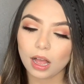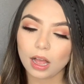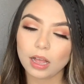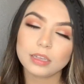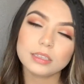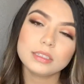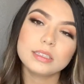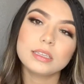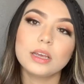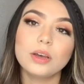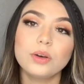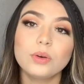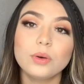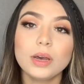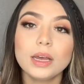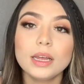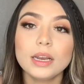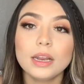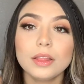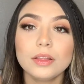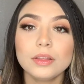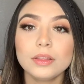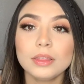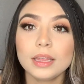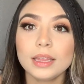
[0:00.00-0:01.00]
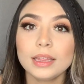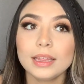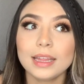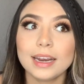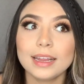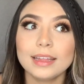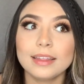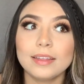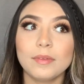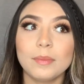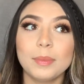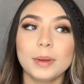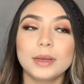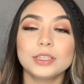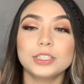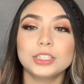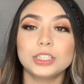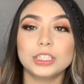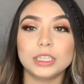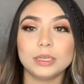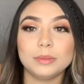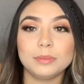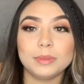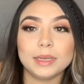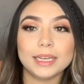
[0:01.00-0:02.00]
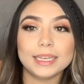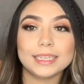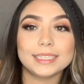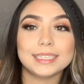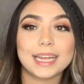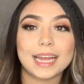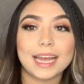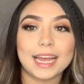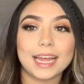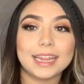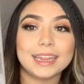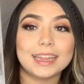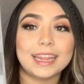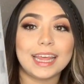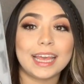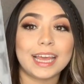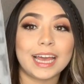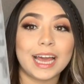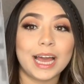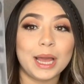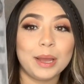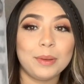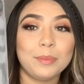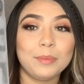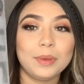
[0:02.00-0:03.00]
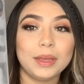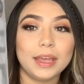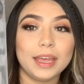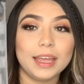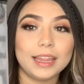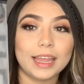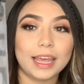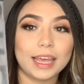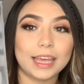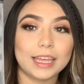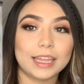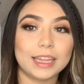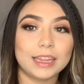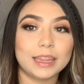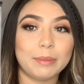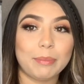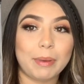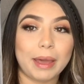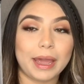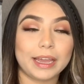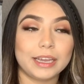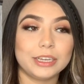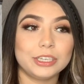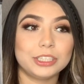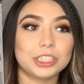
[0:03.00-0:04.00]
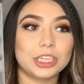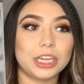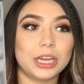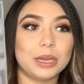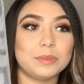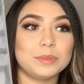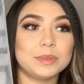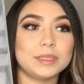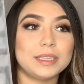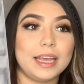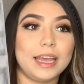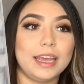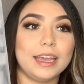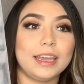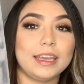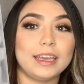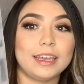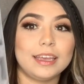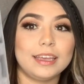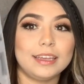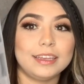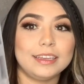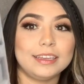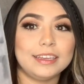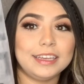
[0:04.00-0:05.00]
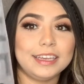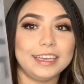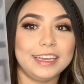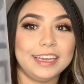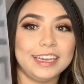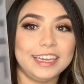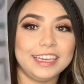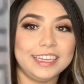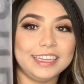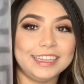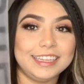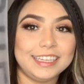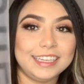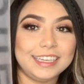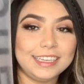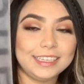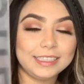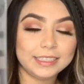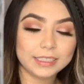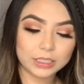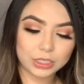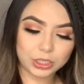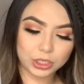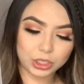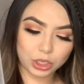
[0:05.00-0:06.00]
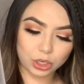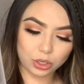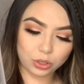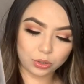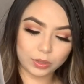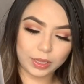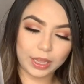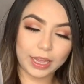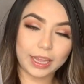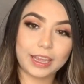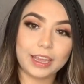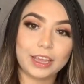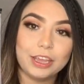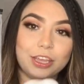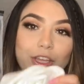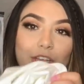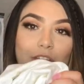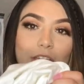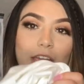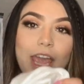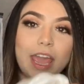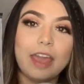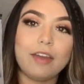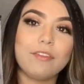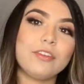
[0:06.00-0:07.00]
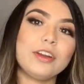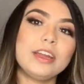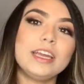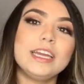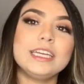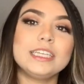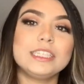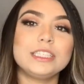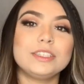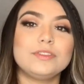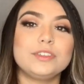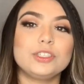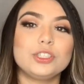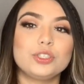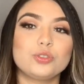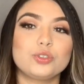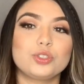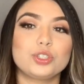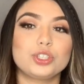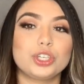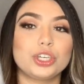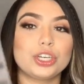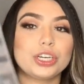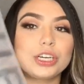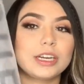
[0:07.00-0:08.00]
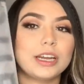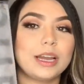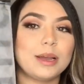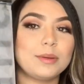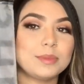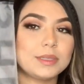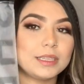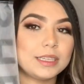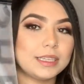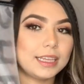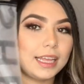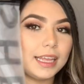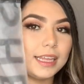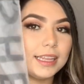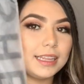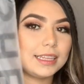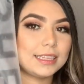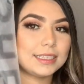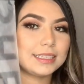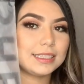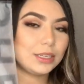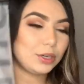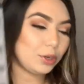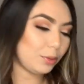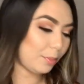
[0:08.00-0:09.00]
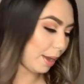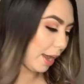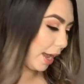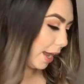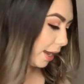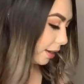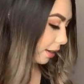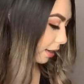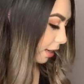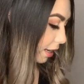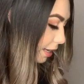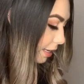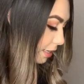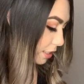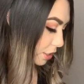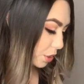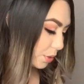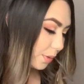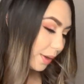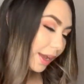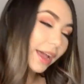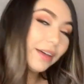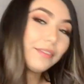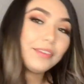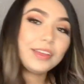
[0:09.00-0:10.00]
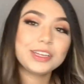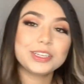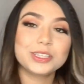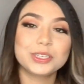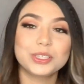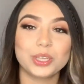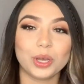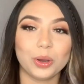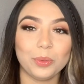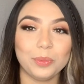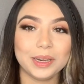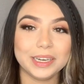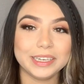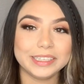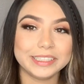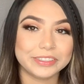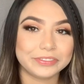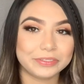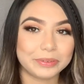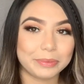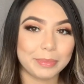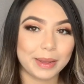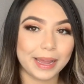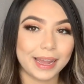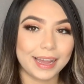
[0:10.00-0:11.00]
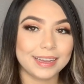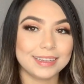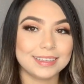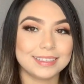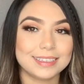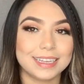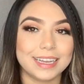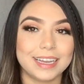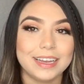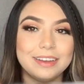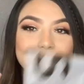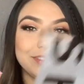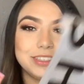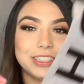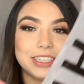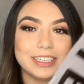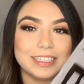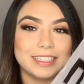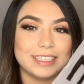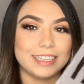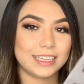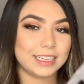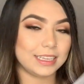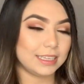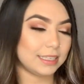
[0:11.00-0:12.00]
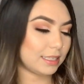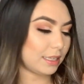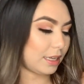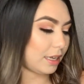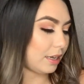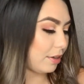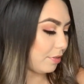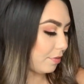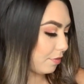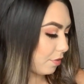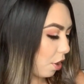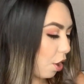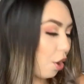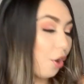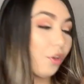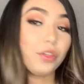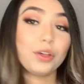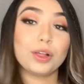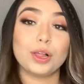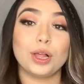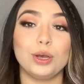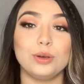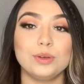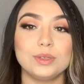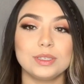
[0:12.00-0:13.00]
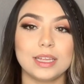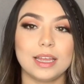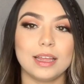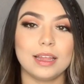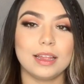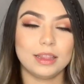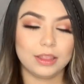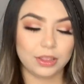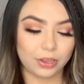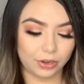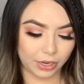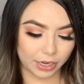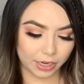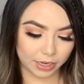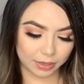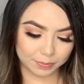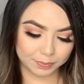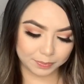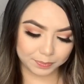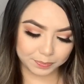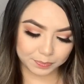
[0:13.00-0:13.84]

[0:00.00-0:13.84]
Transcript: Also, another thing that I love about Shein is that they come, like, the package comes like in these, so like every individual shirt comes in like this little bag. So I have like so many different bags of just these, of all the clothes that they're in.